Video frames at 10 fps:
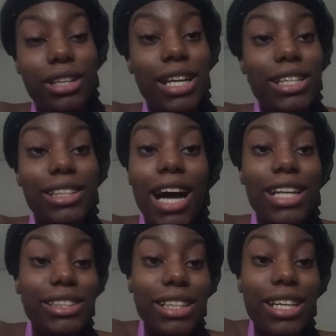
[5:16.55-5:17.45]
Because
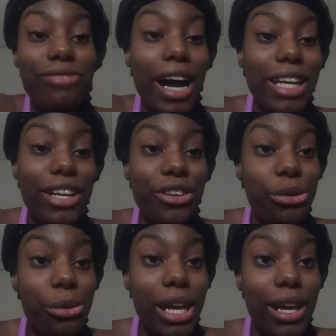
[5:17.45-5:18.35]
honestly, if I can
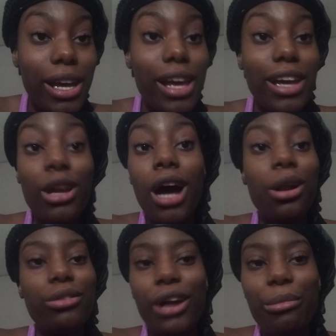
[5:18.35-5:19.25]
do it,
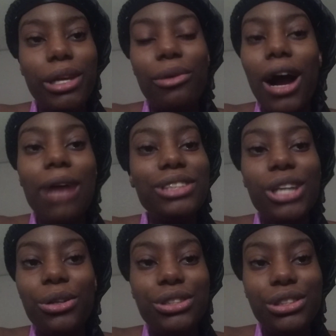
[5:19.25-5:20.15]
y'all don't know me, bro. I'm
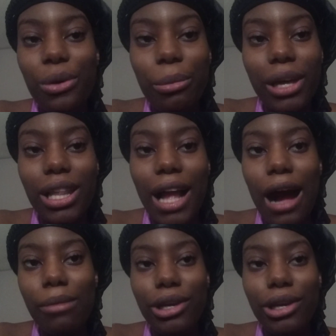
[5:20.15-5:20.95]
so stupid. Like,